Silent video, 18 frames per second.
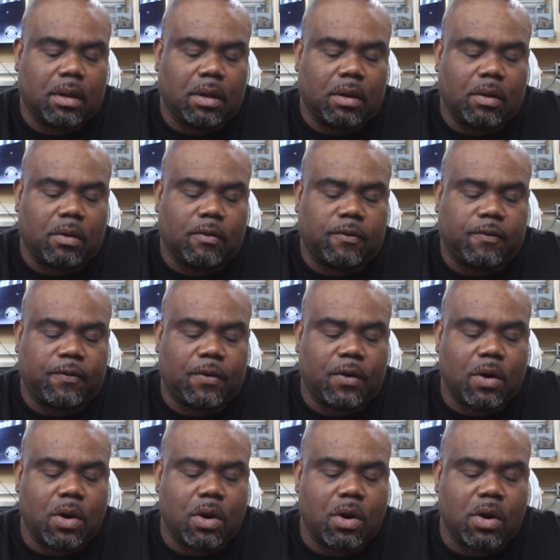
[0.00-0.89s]
Now
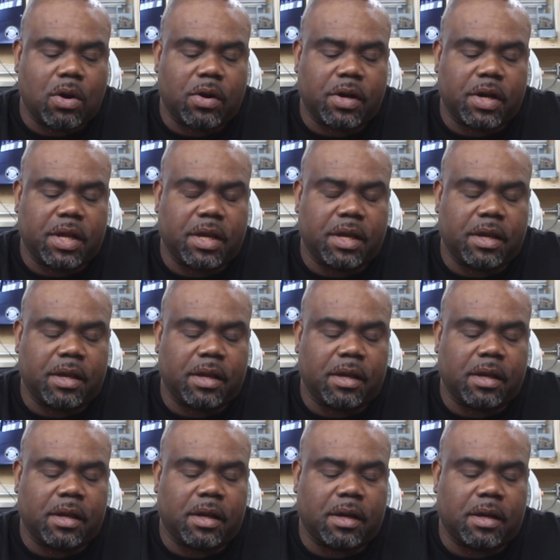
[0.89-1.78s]
for
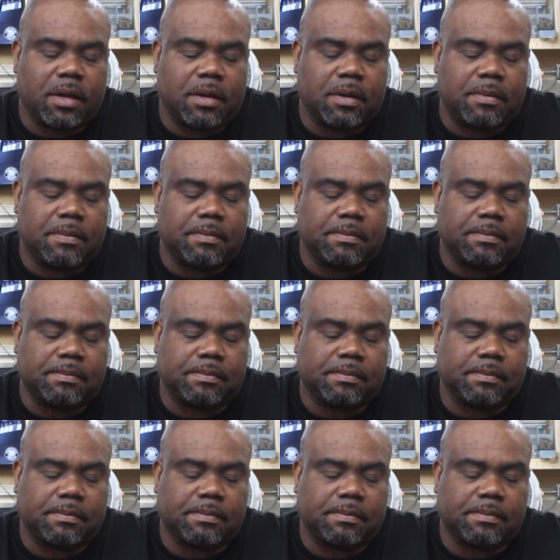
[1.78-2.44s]
the, um,